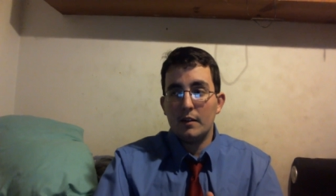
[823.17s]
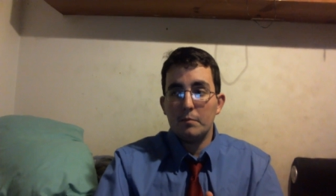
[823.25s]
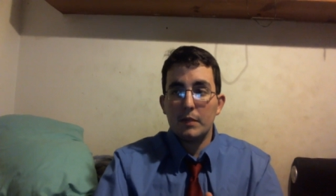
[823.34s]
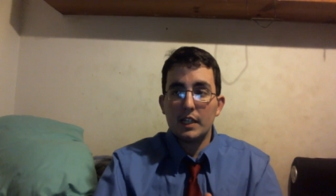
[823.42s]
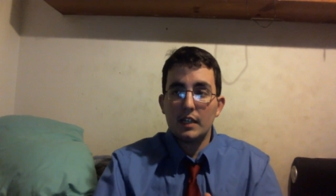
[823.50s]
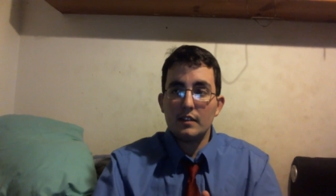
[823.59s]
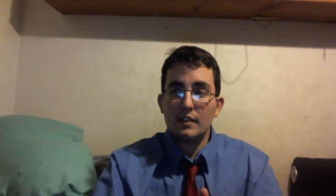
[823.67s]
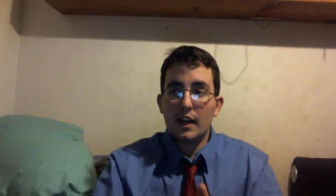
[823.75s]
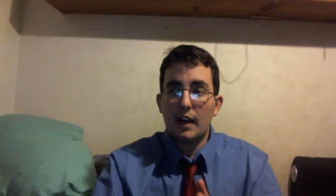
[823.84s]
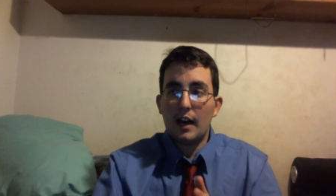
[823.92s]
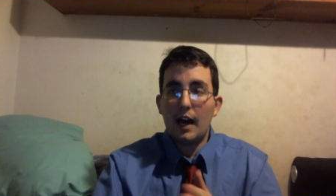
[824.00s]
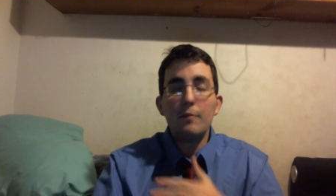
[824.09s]
Because
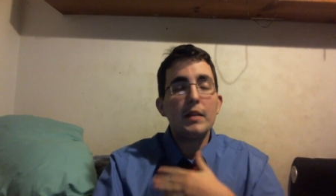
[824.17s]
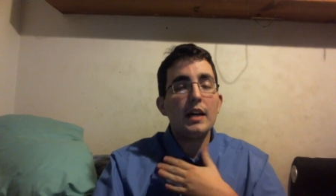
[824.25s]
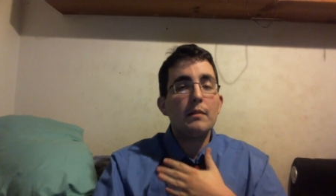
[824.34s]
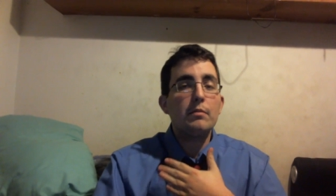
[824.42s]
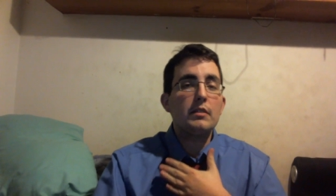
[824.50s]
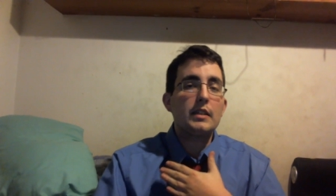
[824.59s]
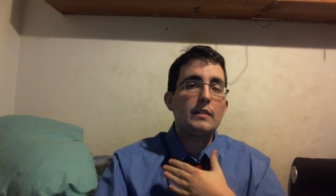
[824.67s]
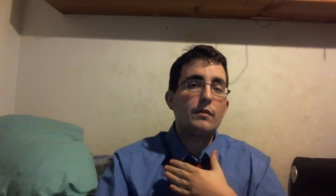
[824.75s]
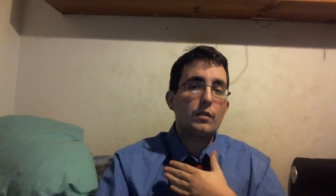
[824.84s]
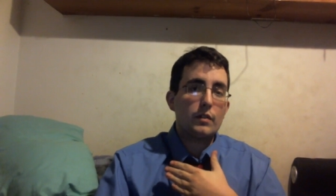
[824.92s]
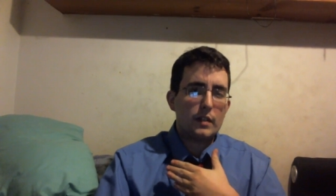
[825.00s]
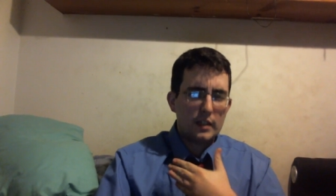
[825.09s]
I'm not a
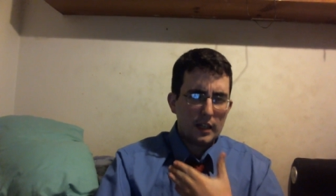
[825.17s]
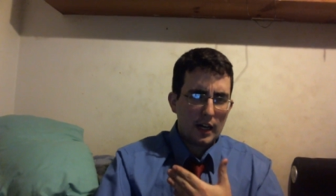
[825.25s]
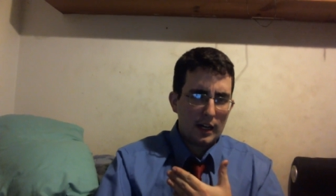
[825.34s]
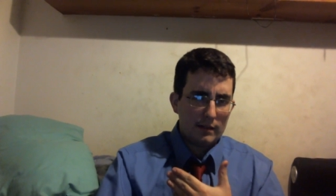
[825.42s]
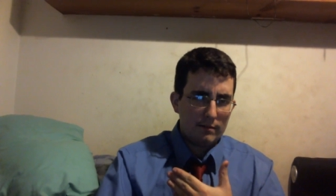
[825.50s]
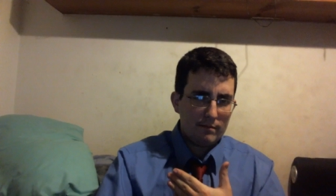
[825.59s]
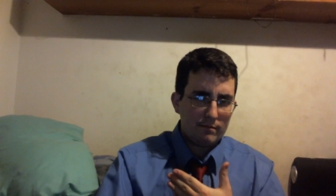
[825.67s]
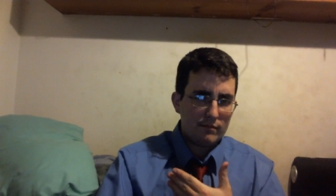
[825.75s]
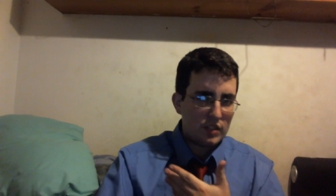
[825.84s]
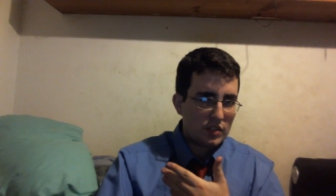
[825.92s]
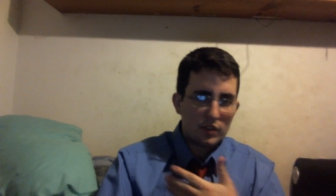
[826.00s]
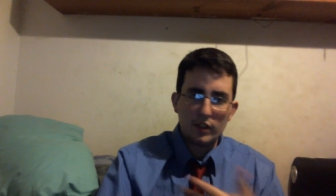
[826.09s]
believer in God.
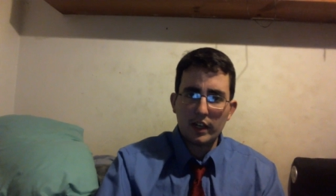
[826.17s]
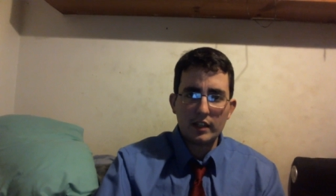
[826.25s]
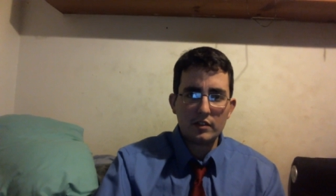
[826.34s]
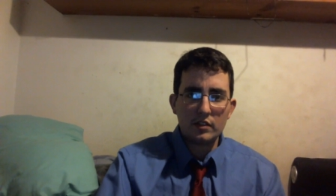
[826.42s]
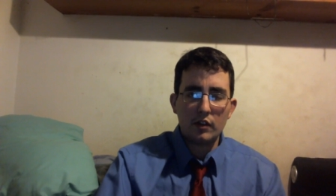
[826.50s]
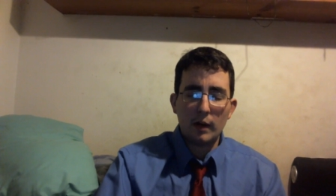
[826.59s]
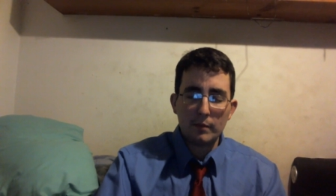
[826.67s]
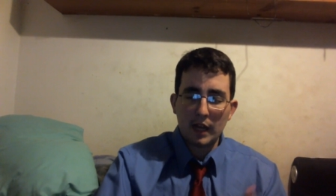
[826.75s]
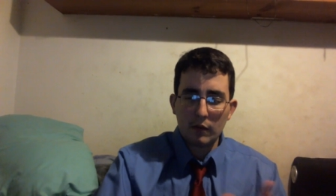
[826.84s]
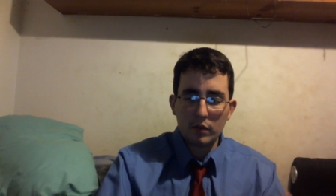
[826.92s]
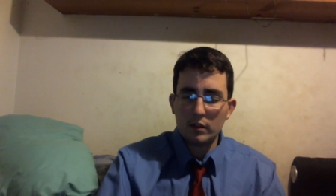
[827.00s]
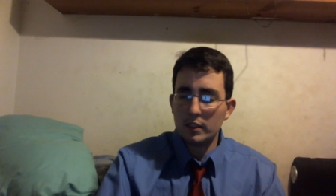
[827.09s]
Just so you guys know, I'm
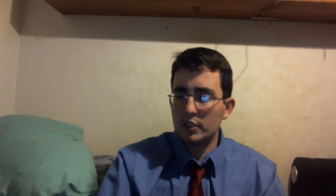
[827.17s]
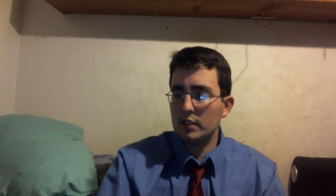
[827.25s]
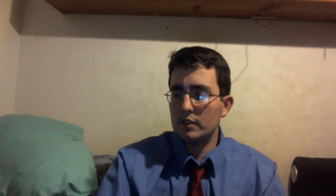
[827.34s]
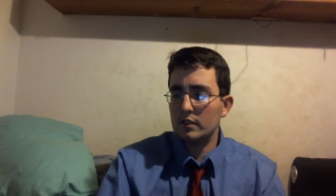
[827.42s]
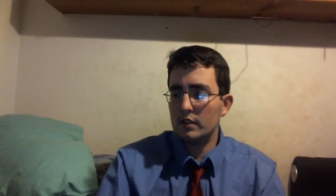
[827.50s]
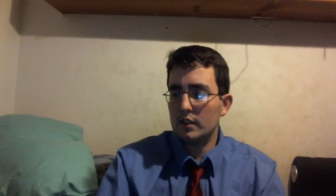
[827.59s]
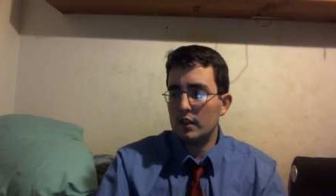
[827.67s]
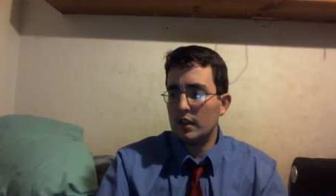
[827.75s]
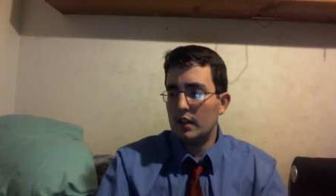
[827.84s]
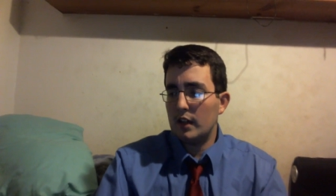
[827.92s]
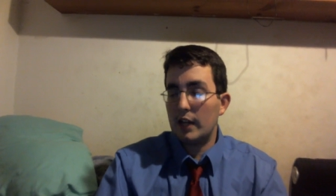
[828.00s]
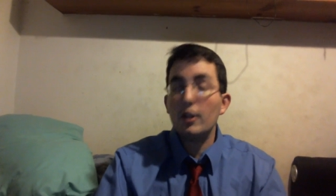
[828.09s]
not religious.
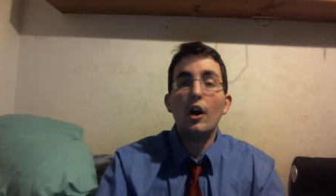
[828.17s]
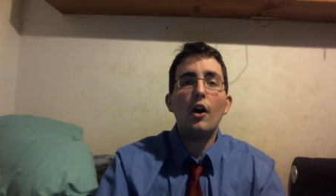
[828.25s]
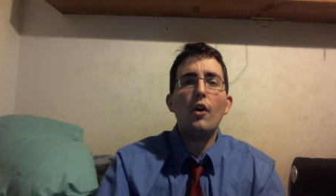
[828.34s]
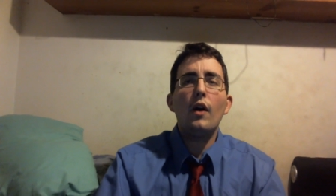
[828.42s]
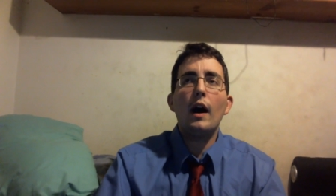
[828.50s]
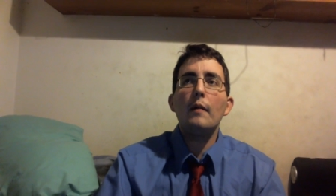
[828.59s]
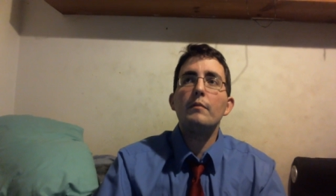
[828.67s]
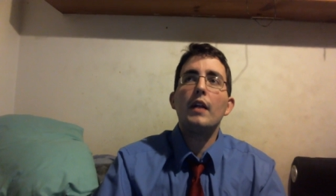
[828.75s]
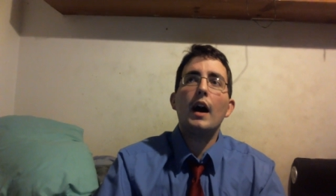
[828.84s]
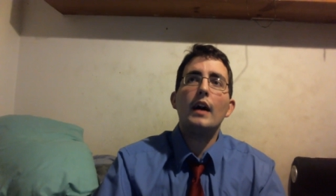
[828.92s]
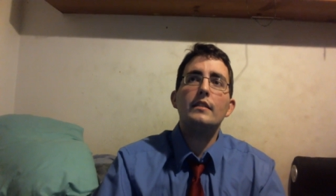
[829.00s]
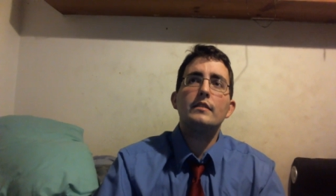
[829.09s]
And no, I'm
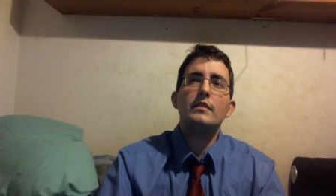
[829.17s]
not